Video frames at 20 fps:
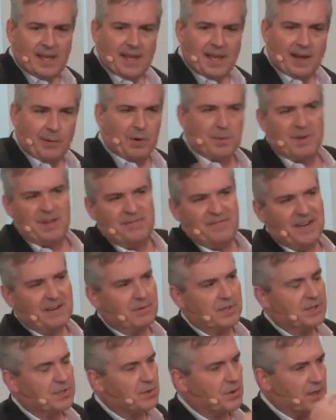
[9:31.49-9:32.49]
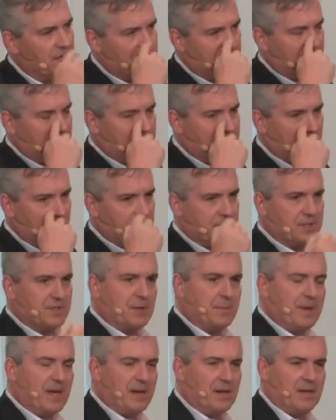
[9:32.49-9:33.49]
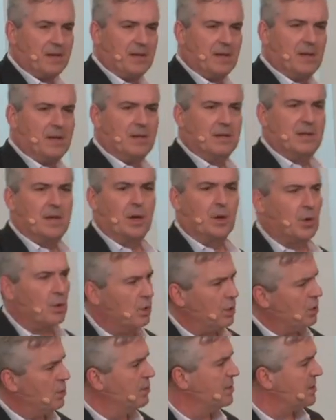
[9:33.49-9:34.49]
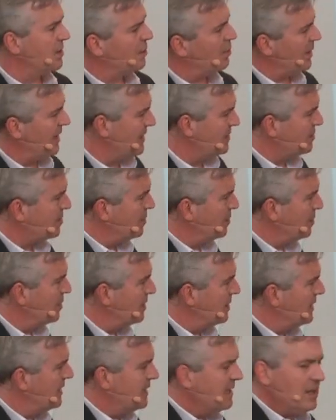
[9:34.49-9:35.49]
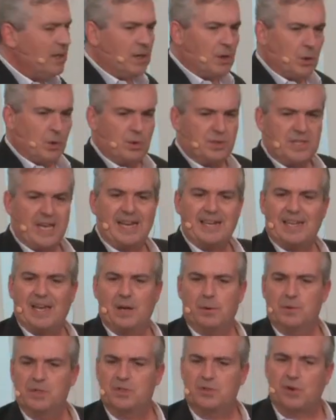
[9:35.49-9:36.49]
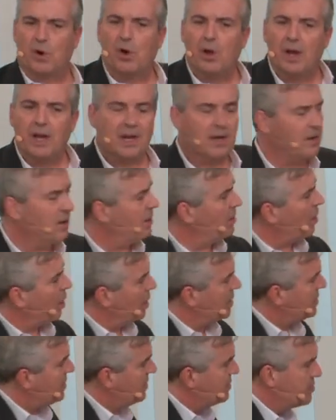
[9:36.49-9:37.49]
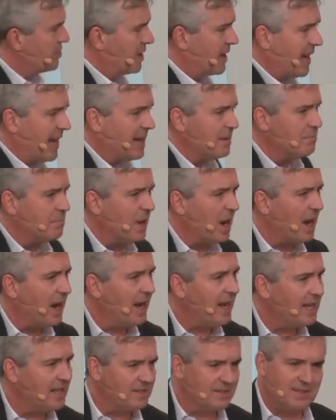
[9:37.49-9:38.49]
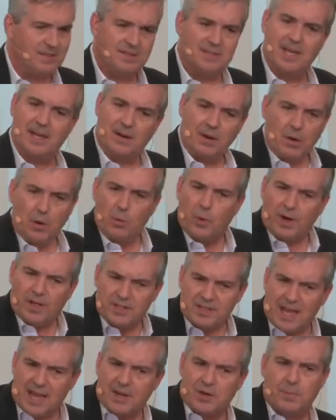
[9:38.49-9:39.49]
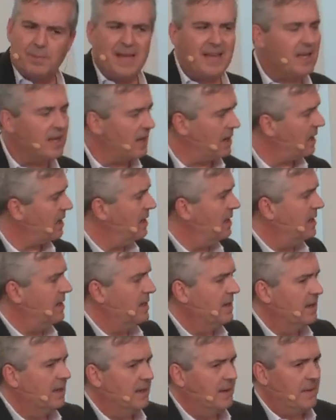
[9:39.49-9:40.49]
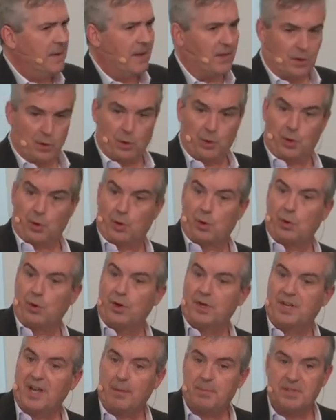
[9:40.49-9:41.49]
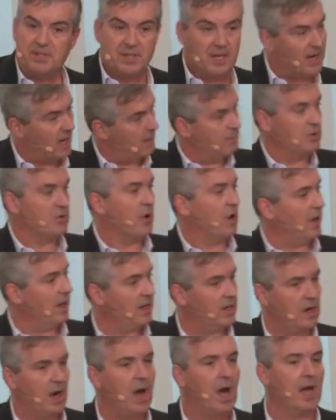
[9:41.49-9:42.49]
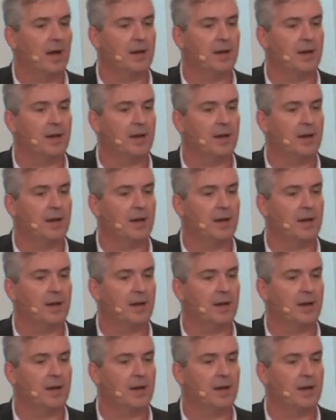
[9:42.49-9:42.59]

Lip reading: And one of my favorite stories that he tells is about a girl who was in grade school who sat down and was drawing, and their art teacher came by and said, oh, what is that you're making? And the little girl looked up and said, I'm drawing God.